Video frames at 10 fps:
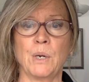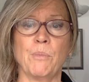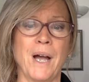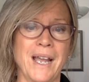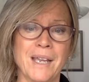
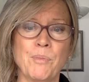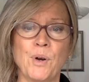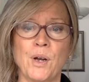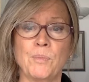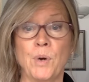buying a
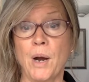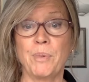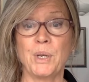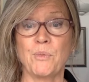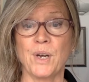
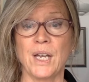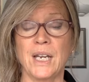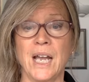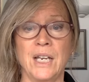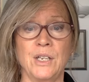property went.
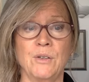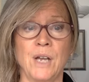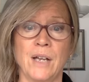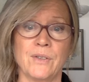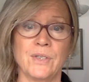I knew
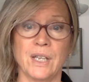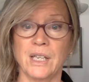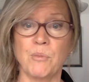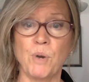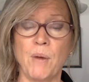how
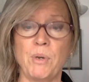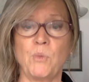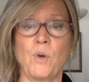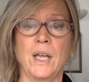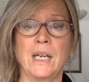selling a property
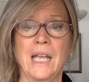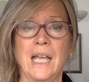went.